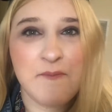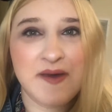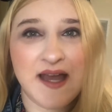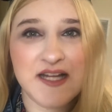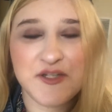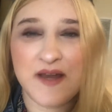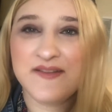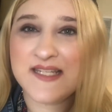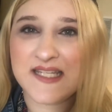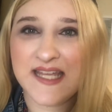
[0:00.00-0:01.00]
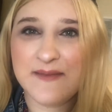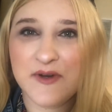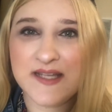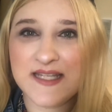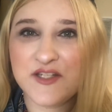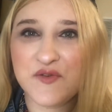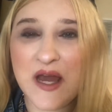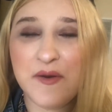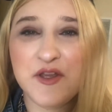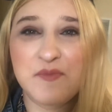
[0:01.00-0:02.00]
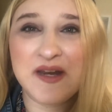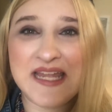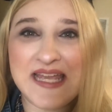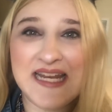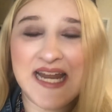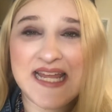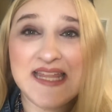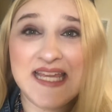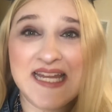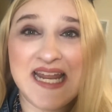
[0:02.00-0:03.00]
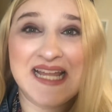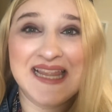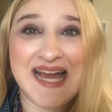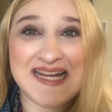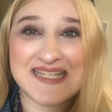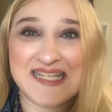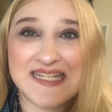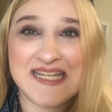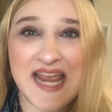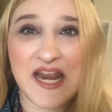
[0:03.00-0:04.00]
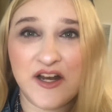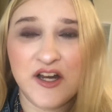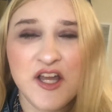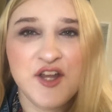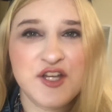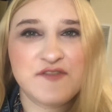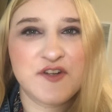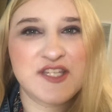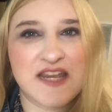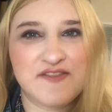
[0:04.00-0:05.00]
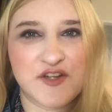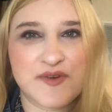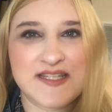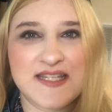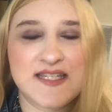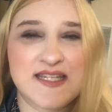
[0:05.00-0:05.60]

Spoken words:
but I do have a disclaimer is they do not want you bringing in anything in a glass container just for safety reasons.